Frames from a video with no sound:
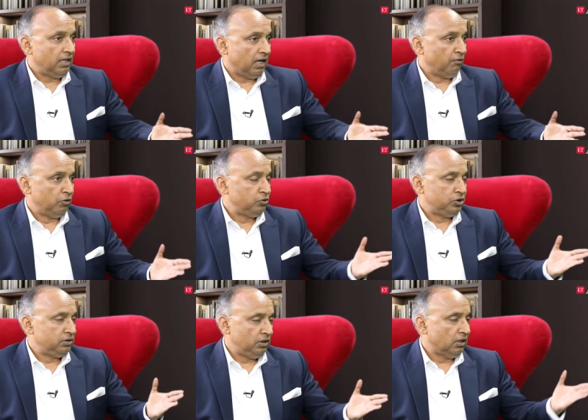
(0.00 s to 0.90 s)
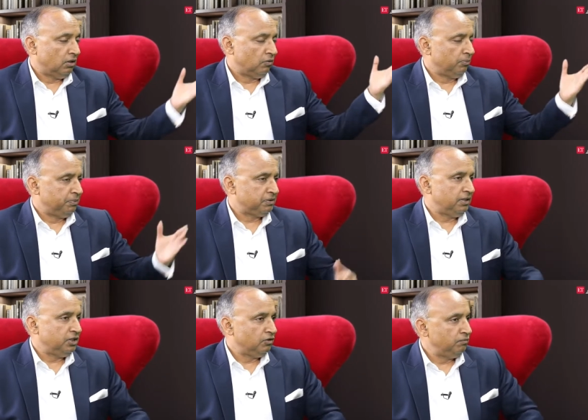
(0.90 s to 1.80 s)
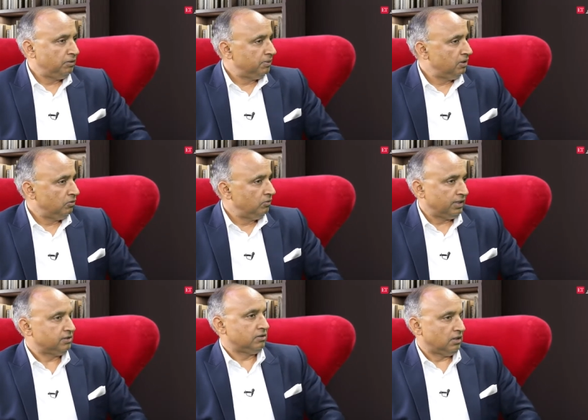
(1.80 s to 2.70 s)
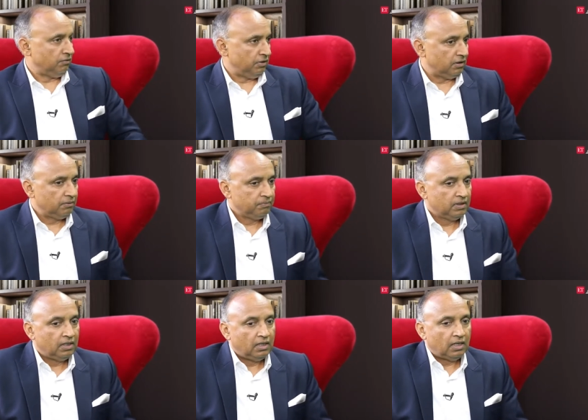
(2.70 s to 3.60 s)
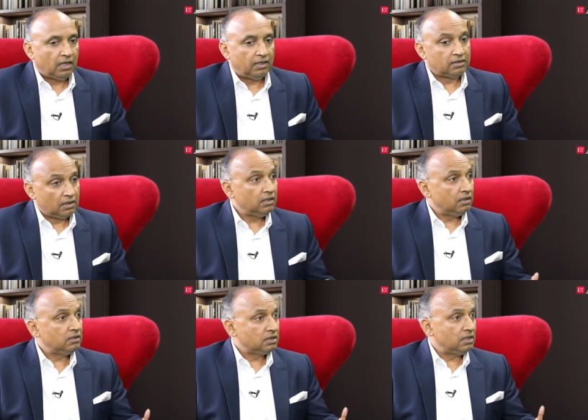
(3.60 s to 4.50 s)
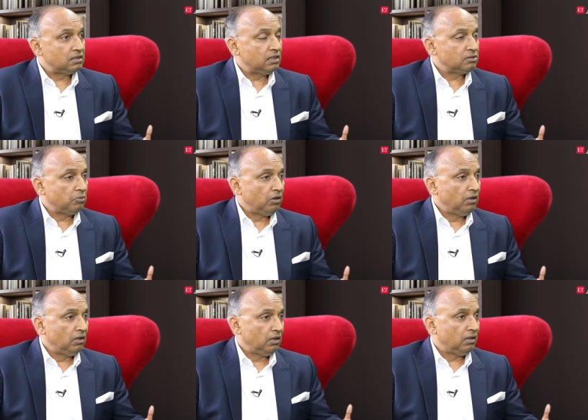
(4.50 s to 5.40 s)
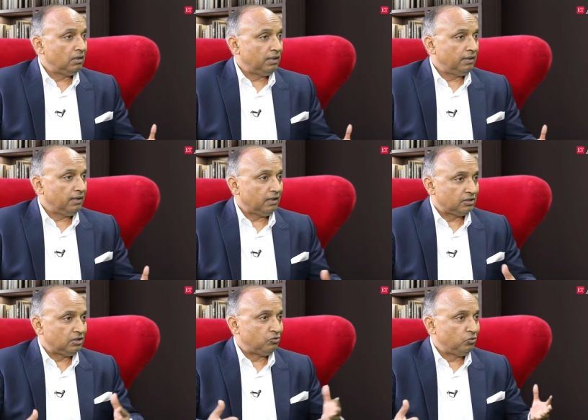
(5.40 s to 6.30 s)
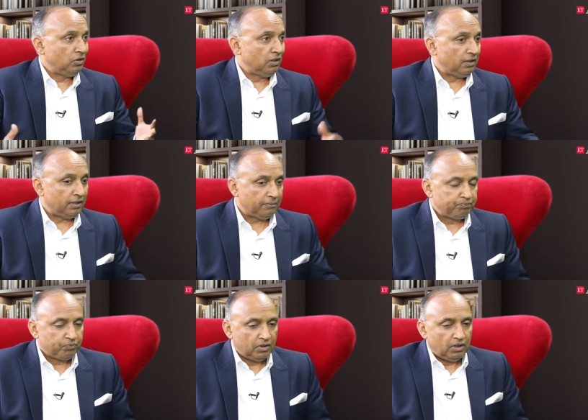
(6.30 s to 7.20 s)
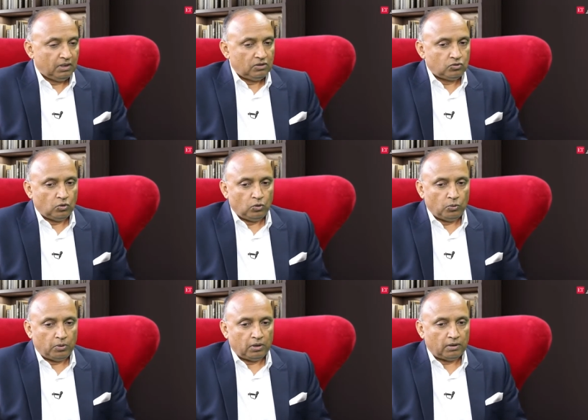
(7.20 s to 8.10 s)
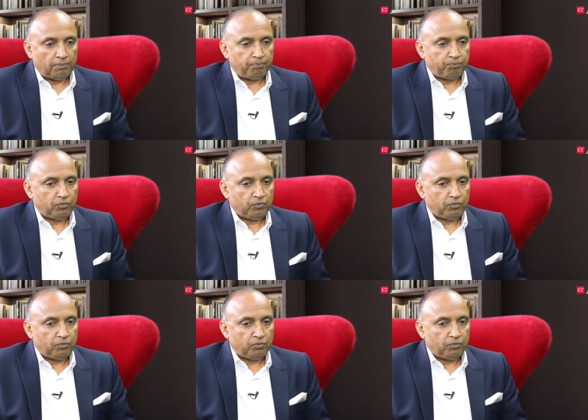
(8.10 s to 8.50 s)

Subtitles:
I want to see what percentage of people do test drive here. And it's a small area, it's a rural area. So